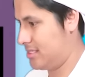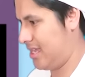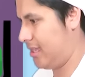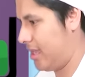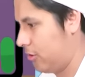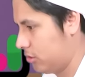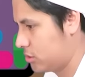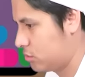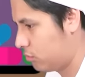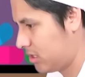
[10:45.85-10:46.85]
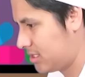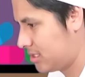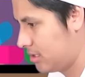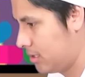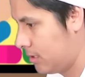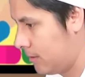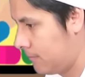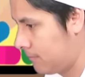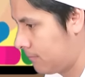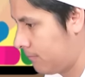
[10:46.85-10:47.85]
Stay held, swords?
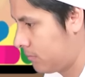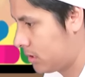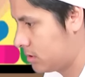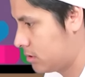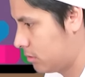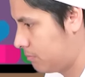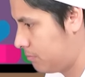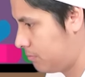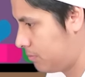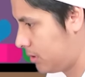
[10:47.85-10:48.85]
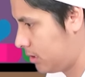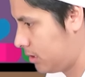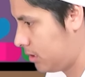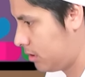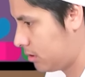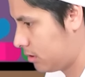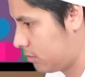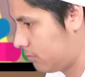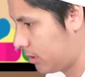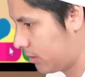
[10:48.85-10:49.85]
So, pink.
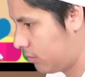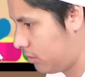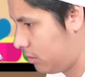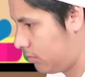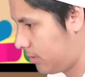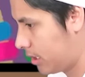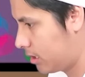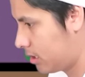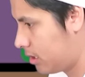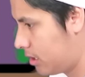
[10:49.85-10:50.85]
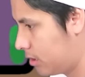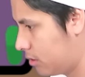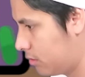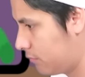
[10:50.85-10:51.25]
Oh my, oh my god.